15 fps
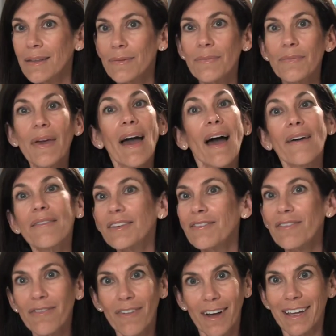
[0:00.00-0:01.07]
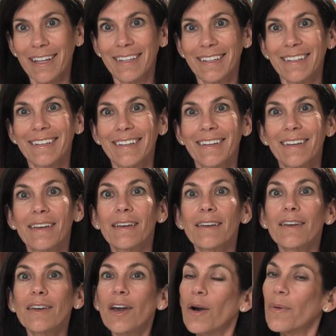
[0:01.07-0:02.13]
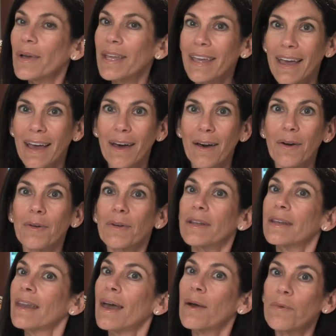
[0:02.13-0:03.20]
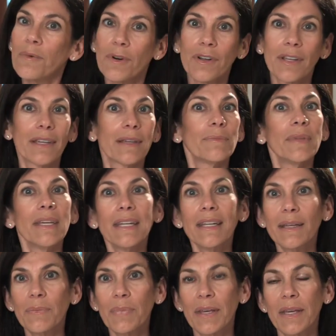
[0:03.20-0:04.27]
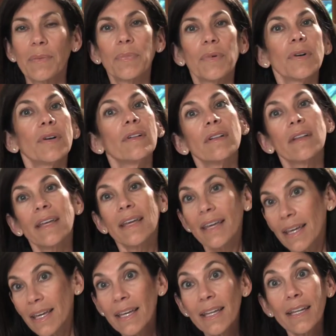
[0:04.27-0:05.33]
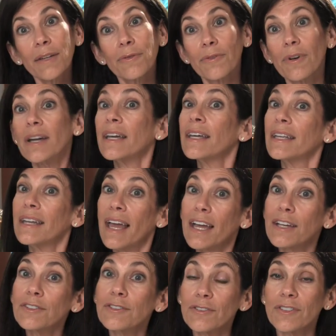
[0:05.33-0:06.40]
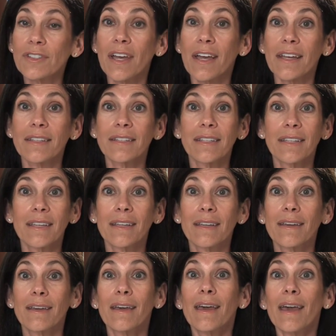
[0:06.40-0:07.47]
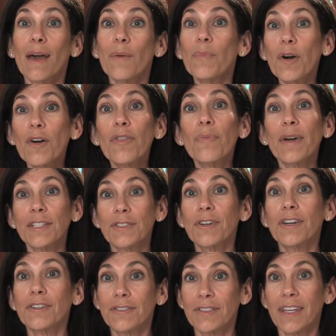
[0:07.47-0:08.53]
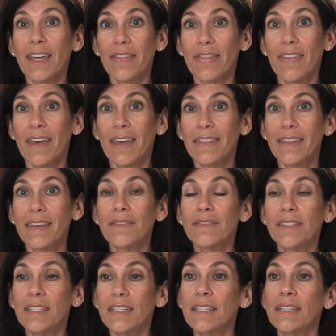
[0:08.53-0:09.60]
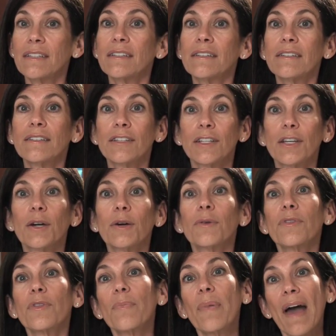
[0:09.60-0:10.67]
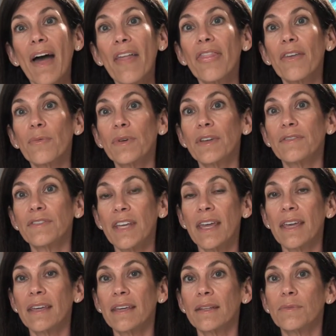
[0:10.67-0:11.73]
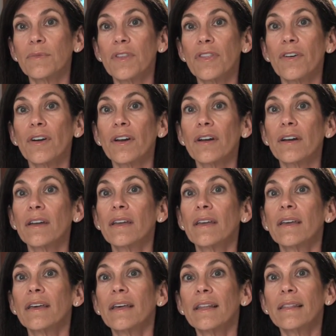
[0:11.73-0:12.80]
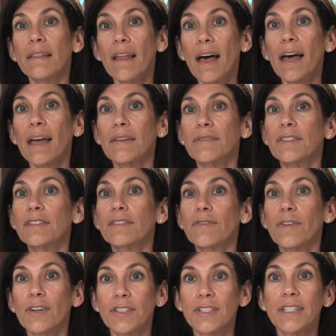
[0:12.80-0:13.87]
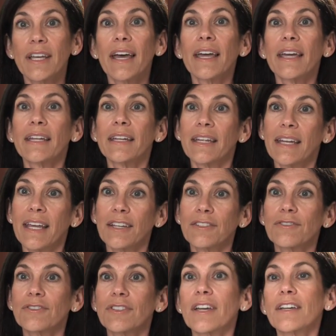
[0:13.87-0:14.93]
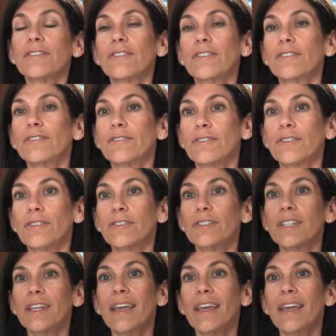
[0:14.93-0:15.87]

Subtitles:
having fun, going out, networking, meeting people, eating right, exercising. Both my daughters get that. They've seen, you know, the path that we have taken with our lives as far as diet and exercise are concerned,